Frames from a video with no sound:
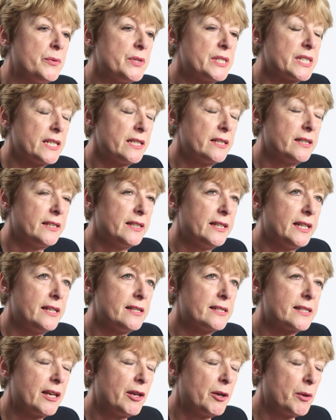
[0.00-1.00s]
We certainly
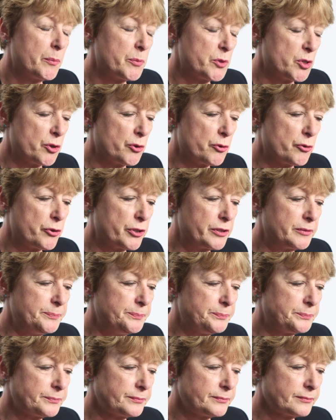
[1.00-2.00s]
need to help children,
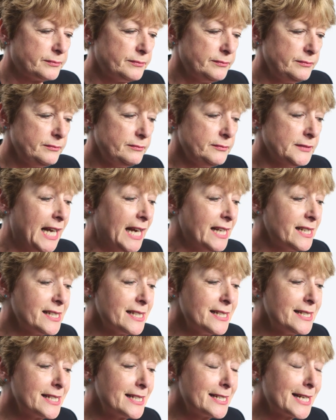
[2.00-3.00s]
and
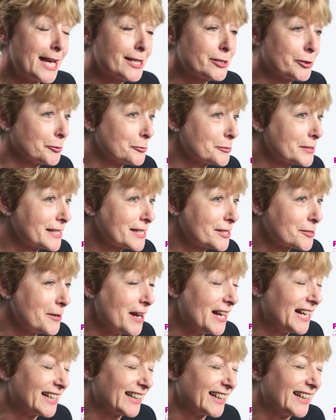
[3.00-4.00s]
indeed adults as
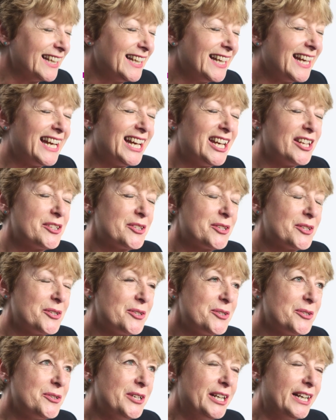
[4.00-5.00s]
well,
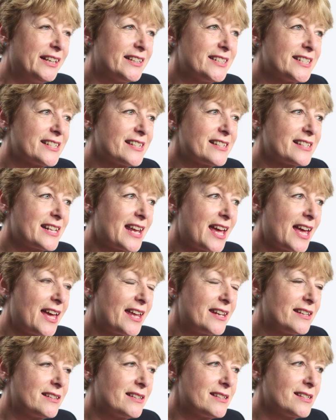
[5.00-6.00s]
to
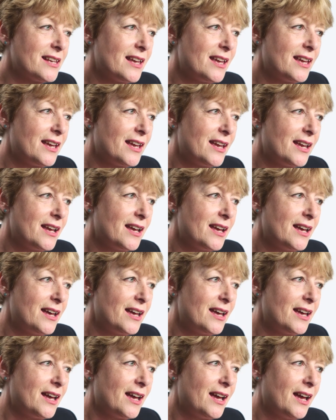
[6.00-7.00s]
understand
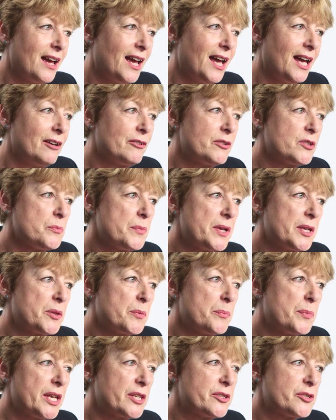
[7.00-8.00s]
how to make
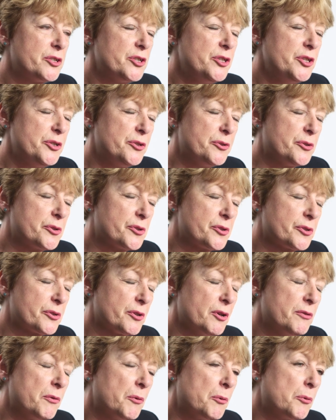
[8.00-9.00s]
the best use
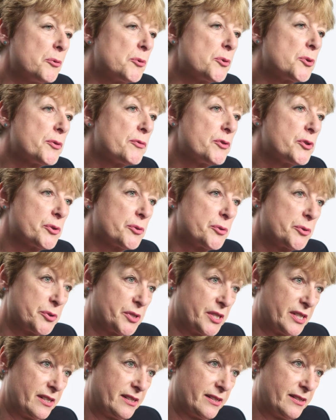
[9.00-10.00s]
of all the
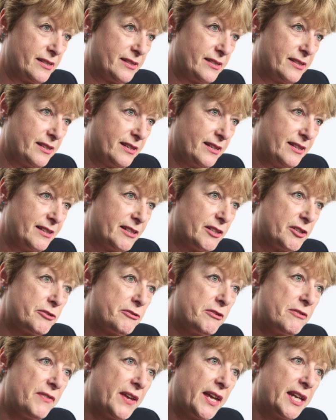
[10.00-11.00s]
resources that
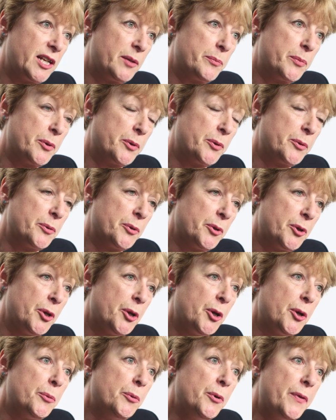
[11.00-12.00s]
are available
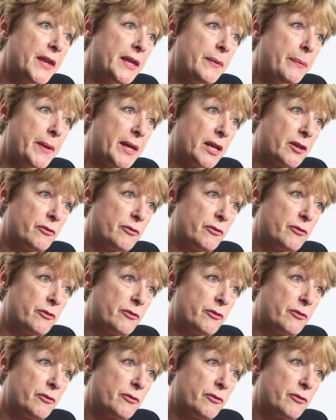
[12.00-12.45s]
within the